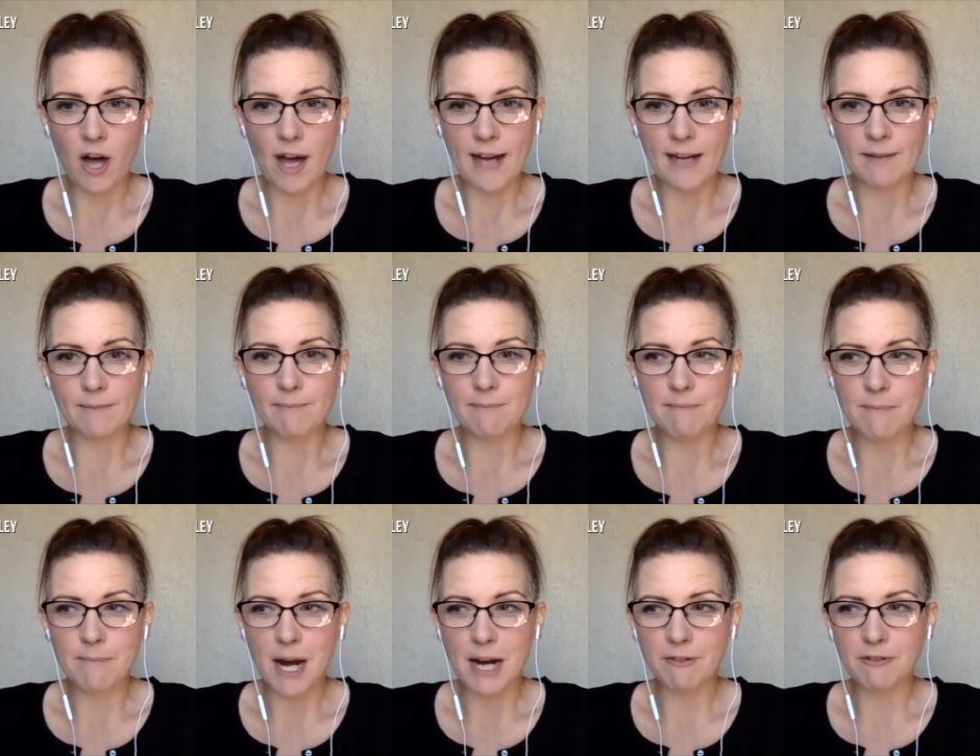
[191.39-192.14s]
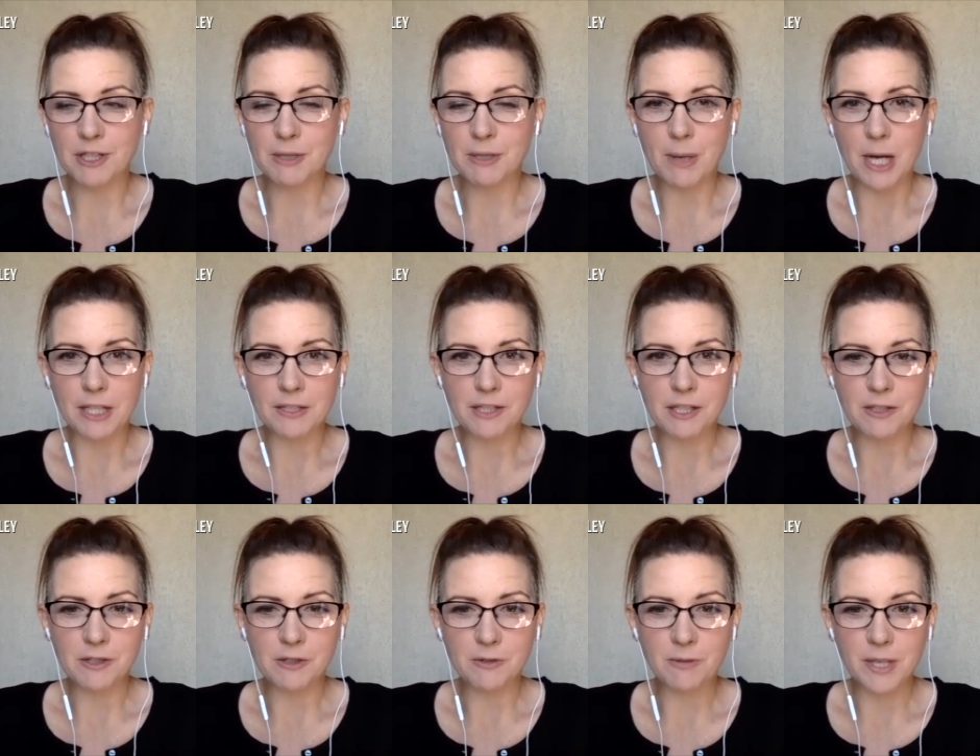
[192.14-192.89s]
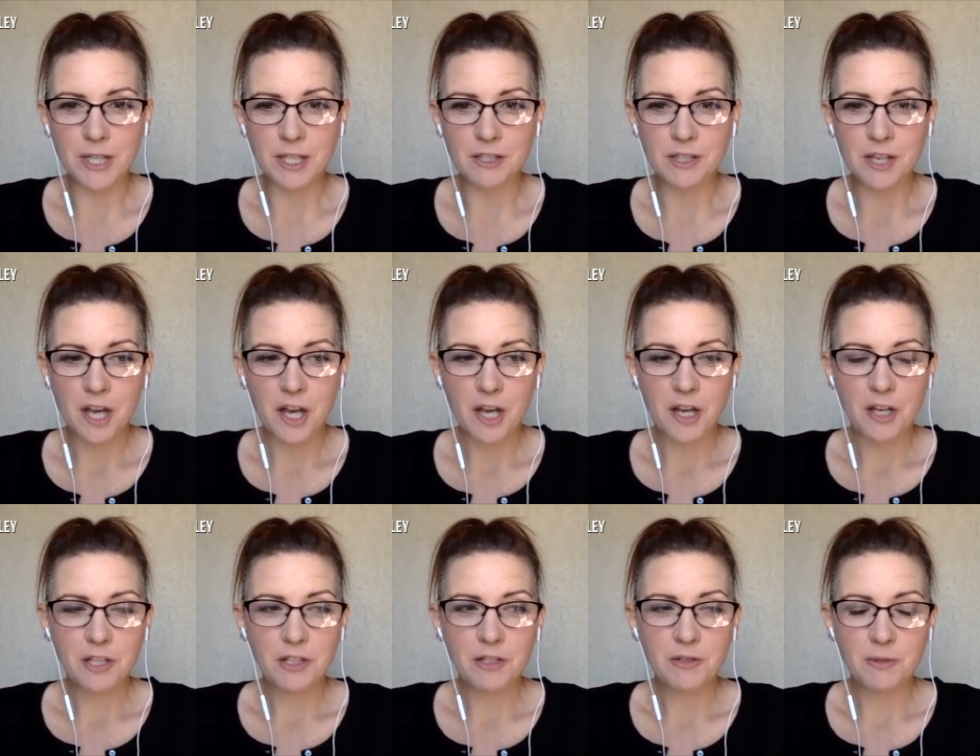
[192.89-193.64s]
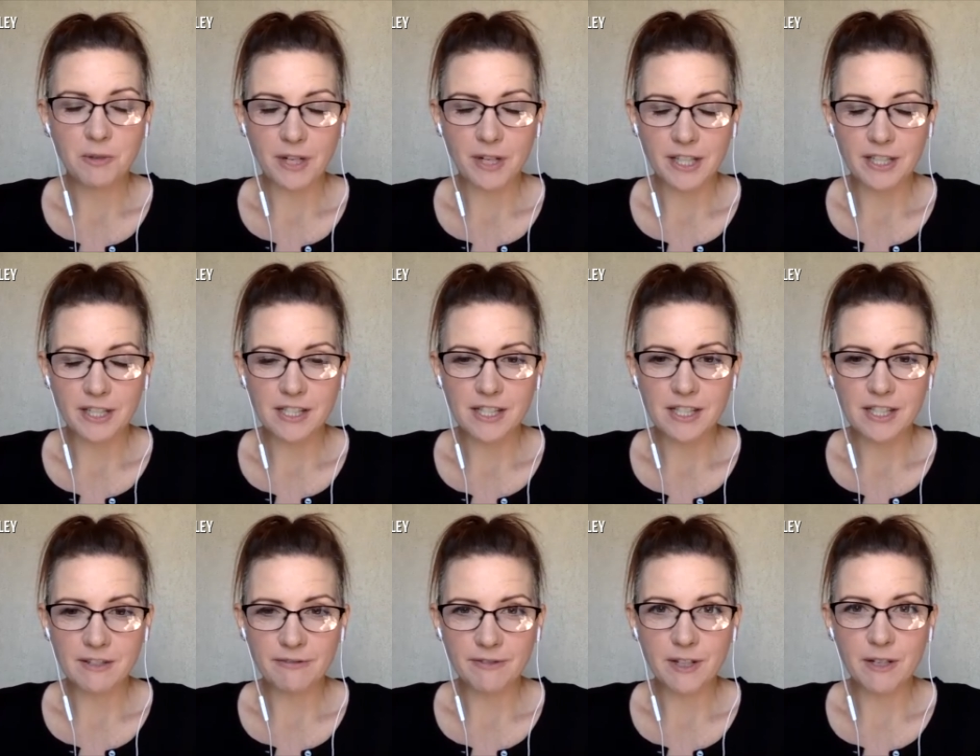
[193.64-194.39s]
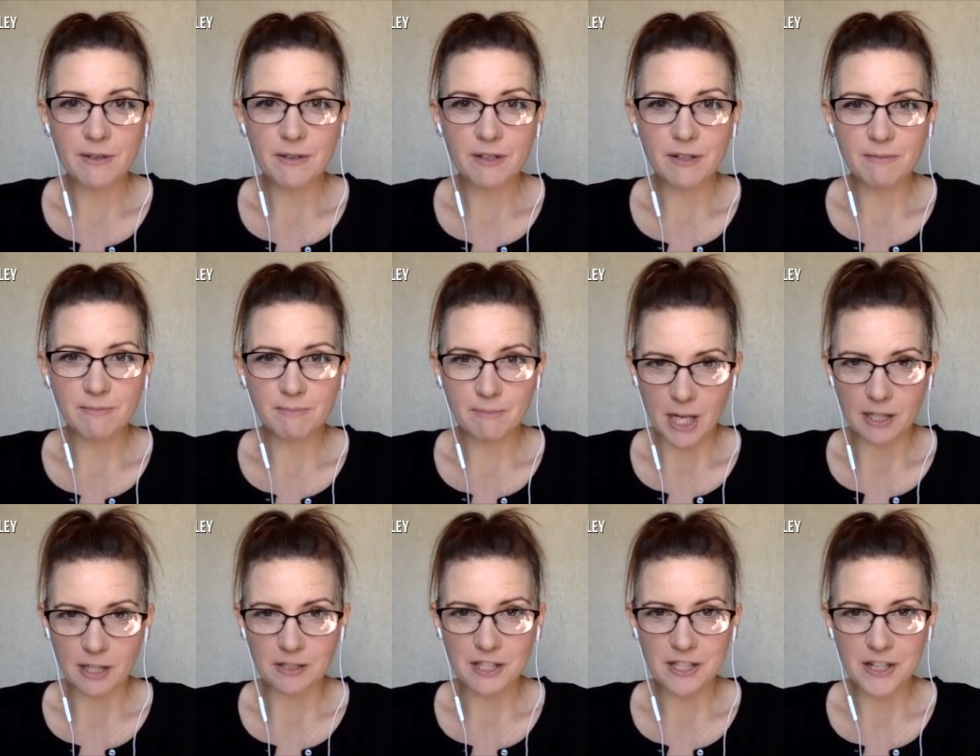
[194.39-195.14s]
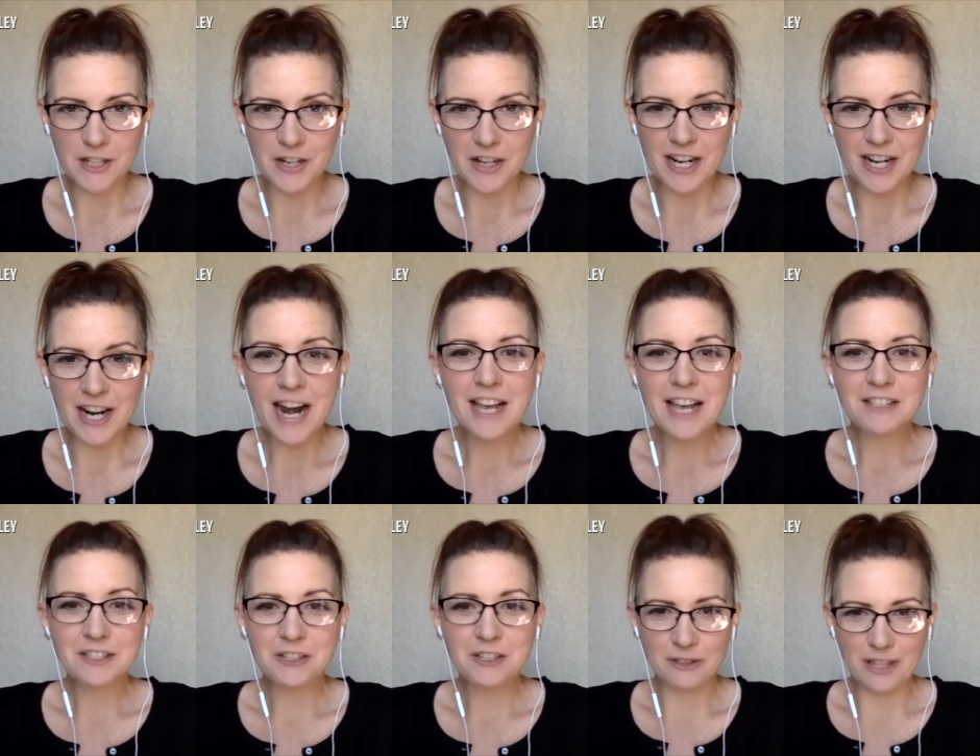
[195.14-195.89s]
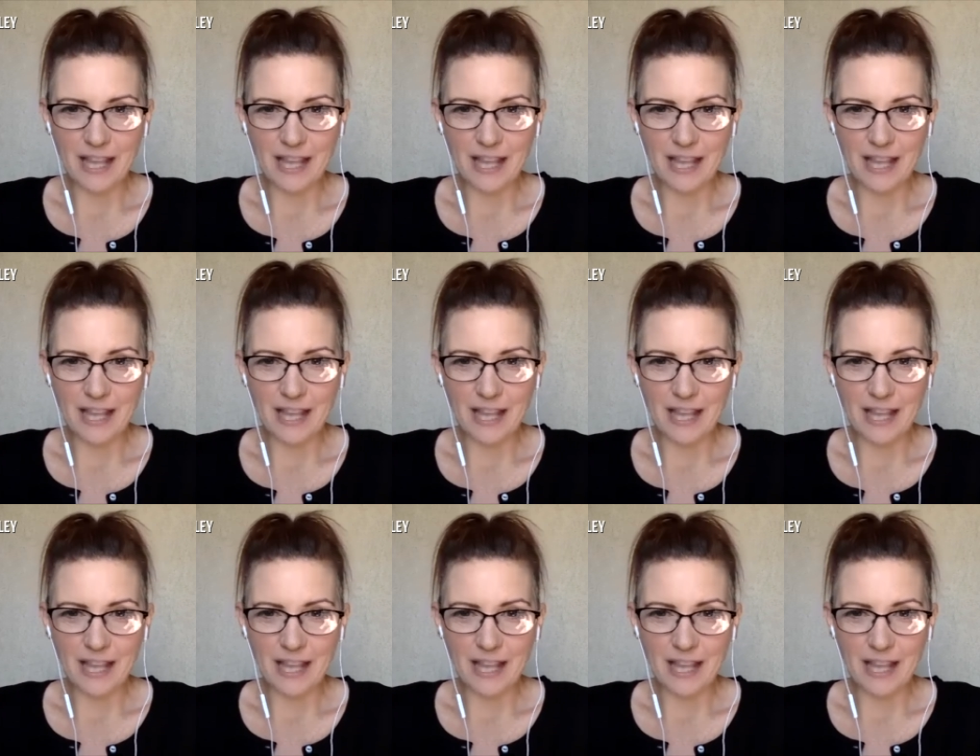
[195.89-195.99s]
And I'm, um, my response is always, New York is a different monster, so